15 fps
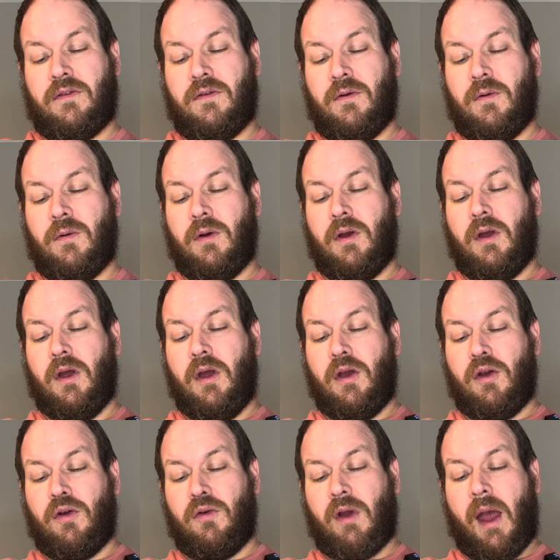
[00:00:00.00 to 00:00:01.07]
to
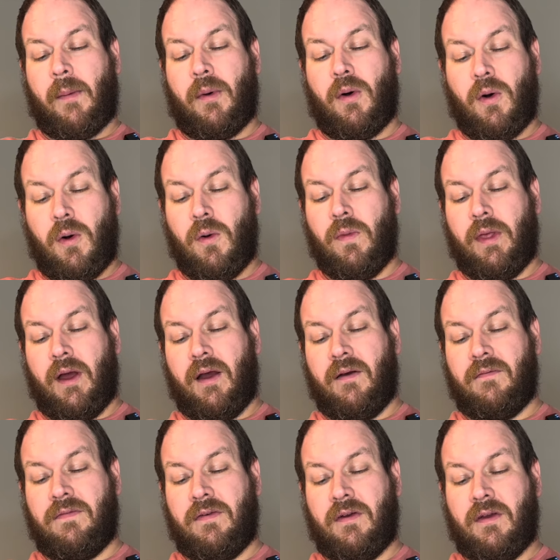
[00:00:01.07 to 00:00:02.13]
grab a hold of
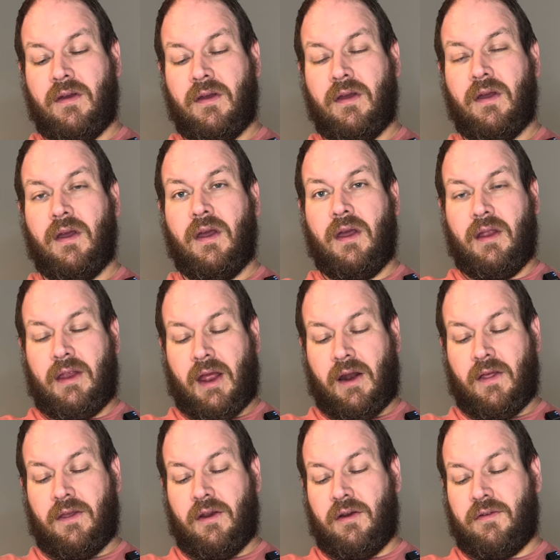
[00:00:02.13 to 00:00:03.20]
down in there.